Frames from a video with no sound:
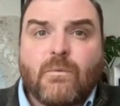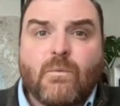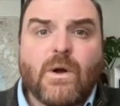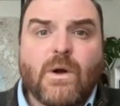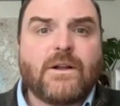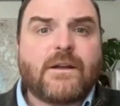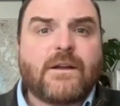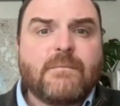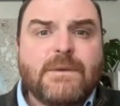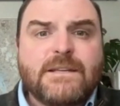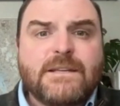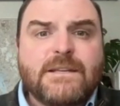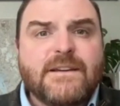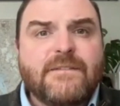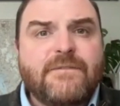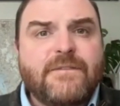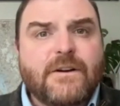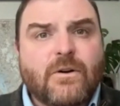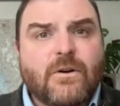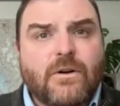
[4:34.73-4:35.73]
While it can be
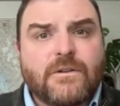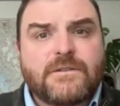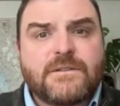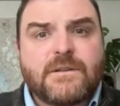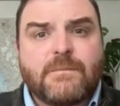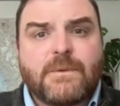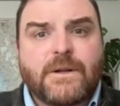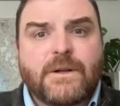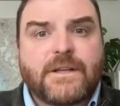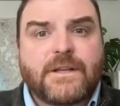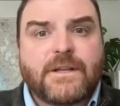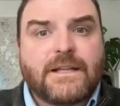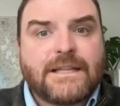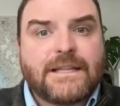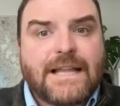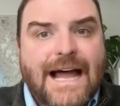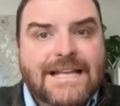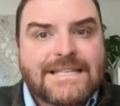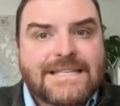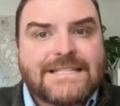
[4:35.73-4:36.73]
difficult to build a
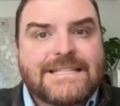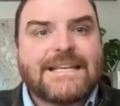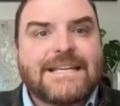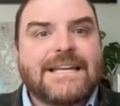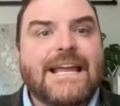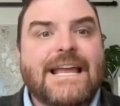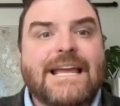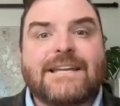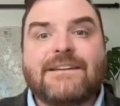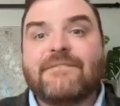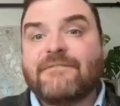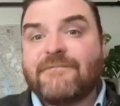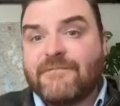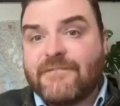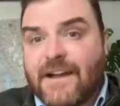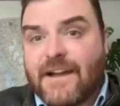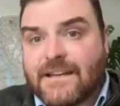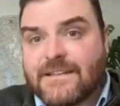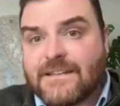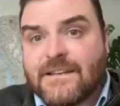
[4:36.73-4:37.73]
lasting and
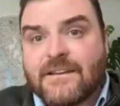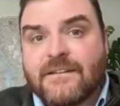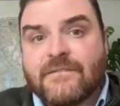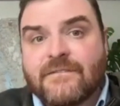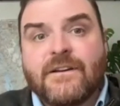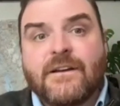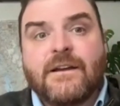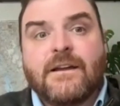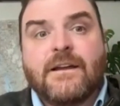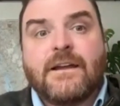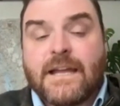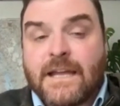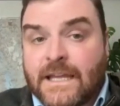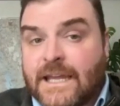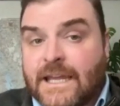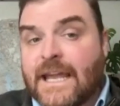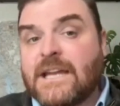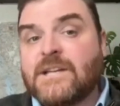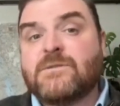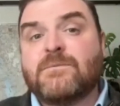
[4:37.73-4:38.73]
effective
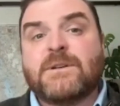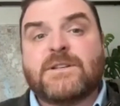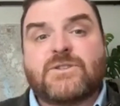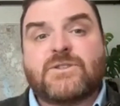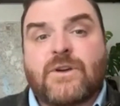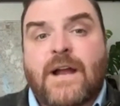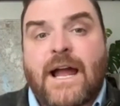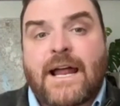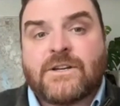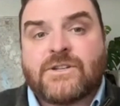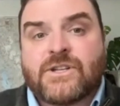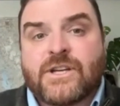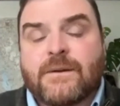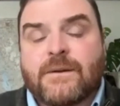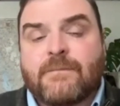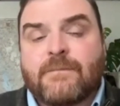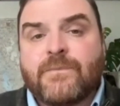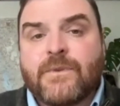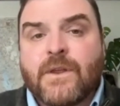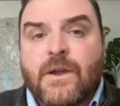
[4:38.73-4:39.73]
engagement
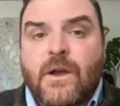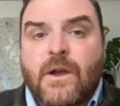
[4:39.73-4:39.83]
strategy